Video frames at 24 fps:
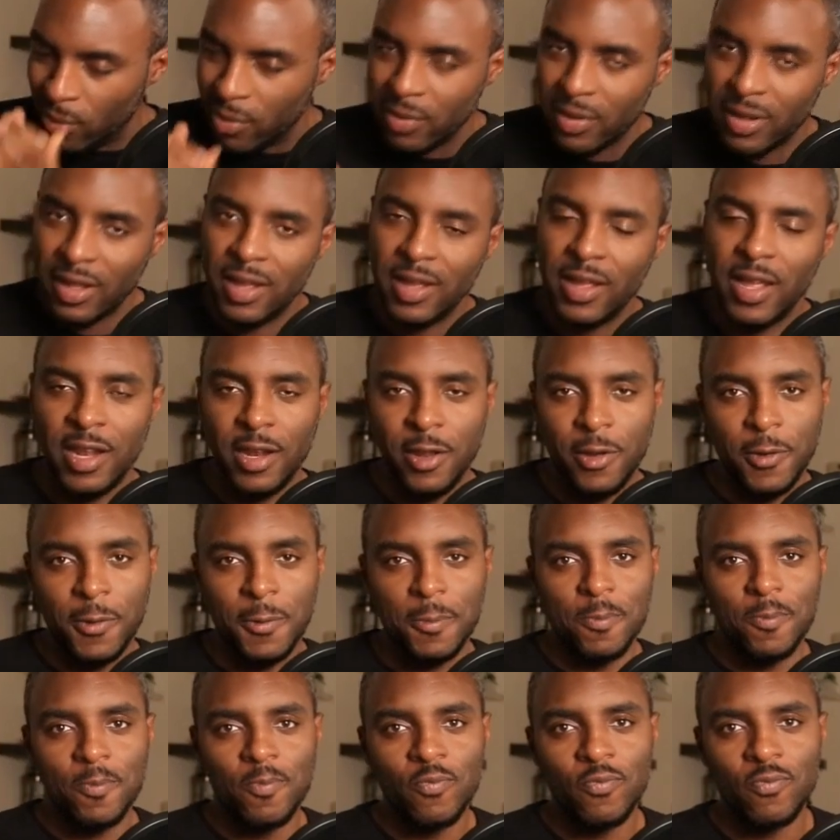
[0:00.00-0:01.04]
Anywho,
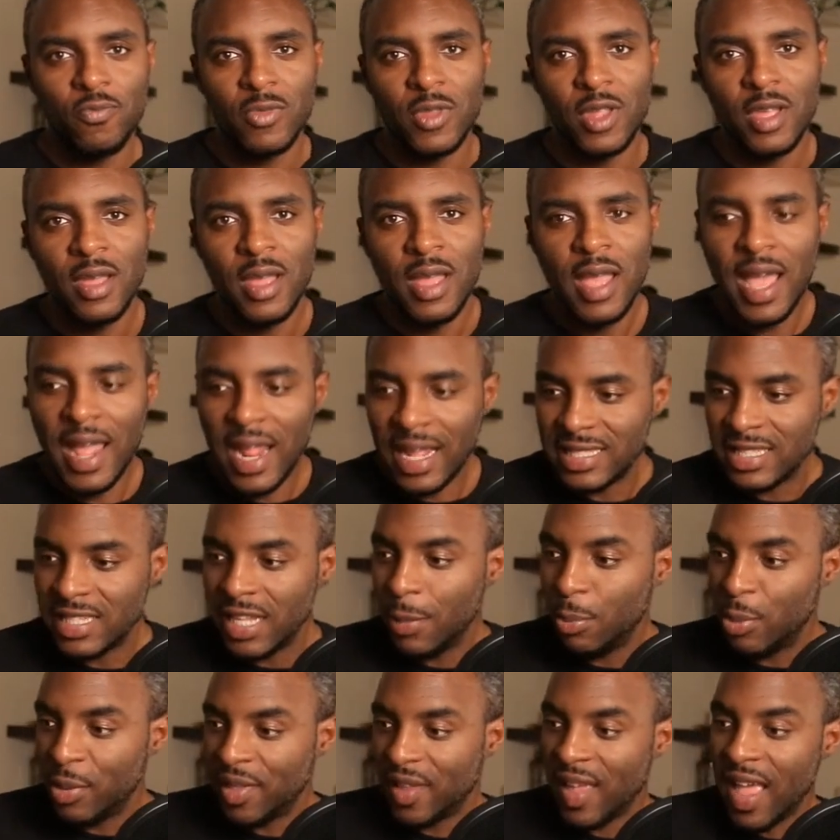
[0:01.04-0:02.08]
I'd sleep
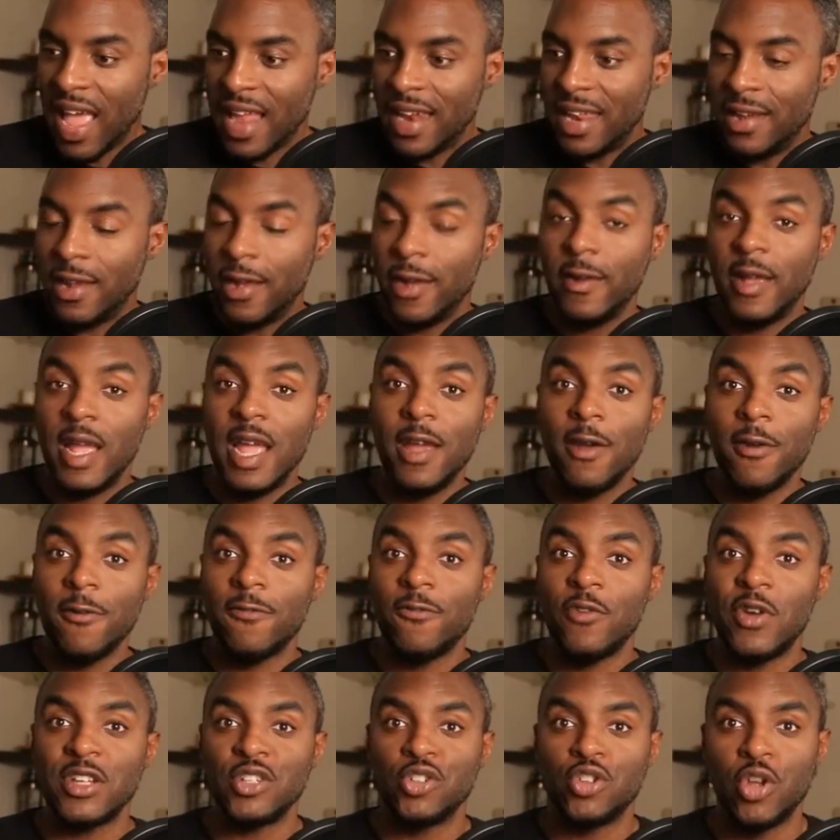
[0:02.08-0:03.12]
with a can of air
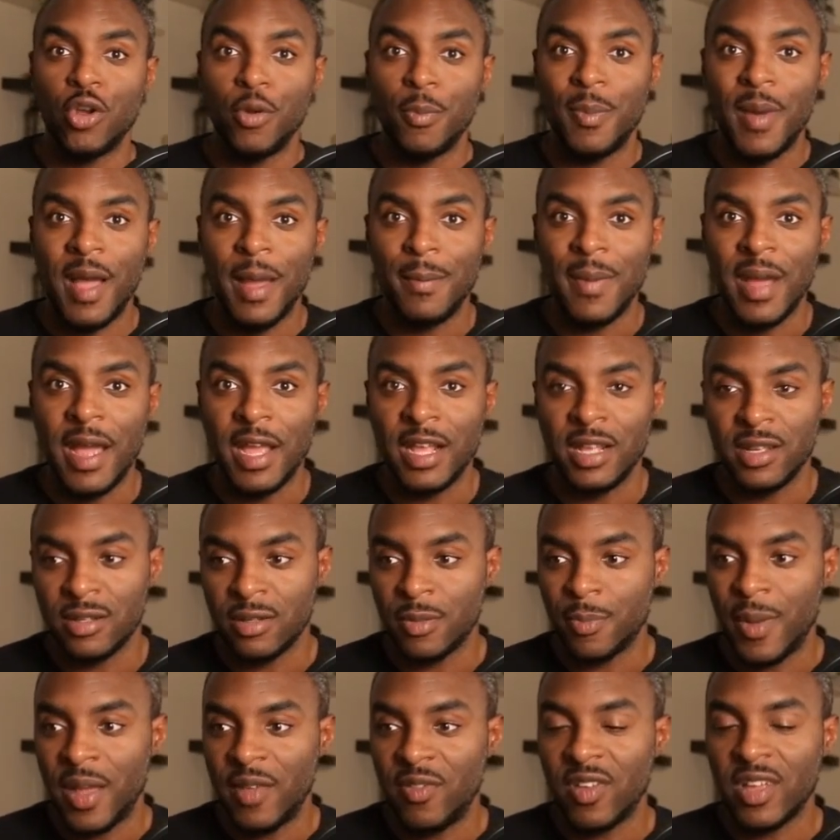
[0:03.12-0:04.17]
freshener
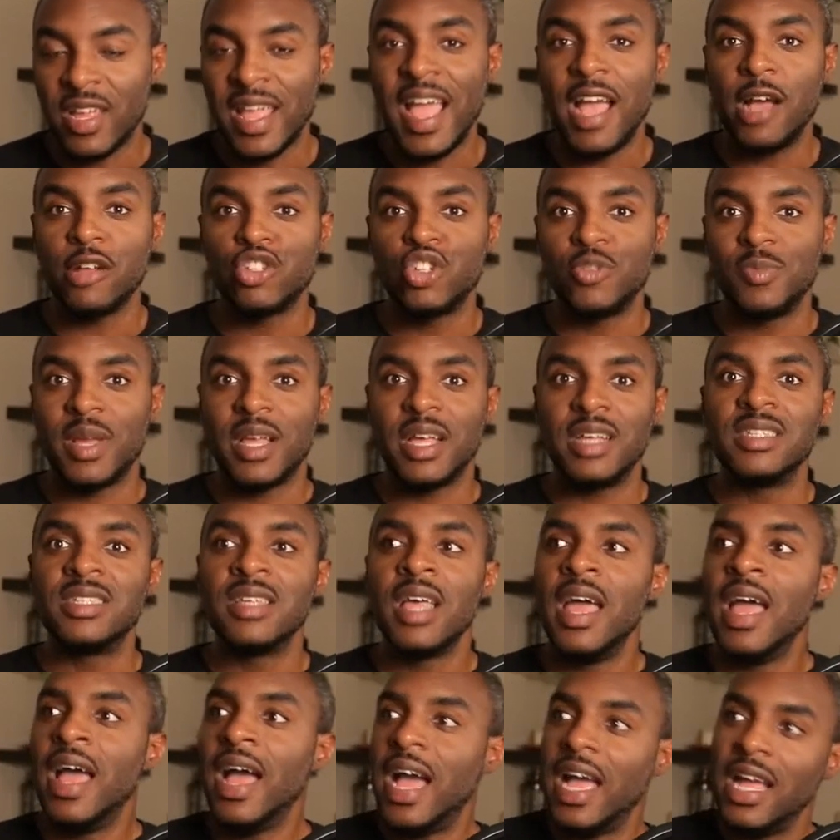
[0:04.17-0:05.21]
by the couch because
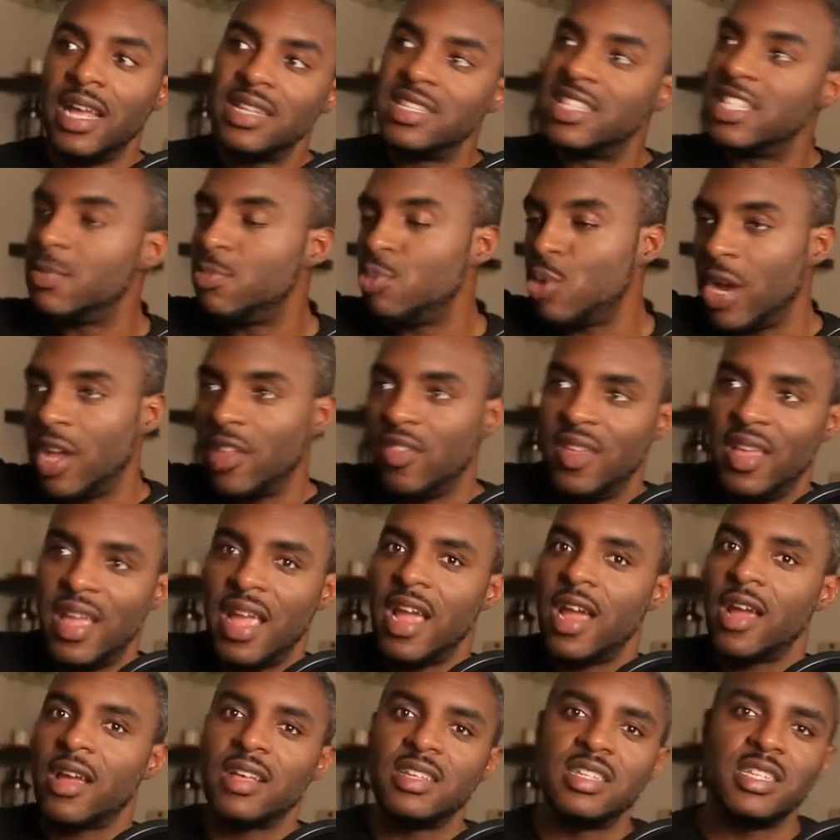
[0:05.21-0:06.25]
I'd spray the air
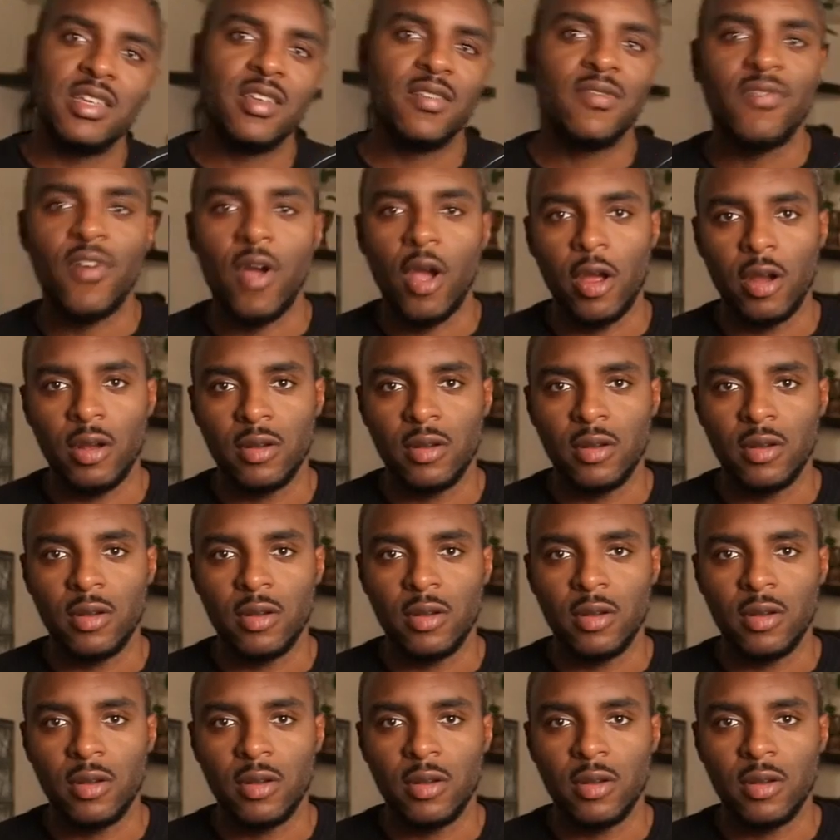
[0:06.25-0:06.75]
because he'd fart.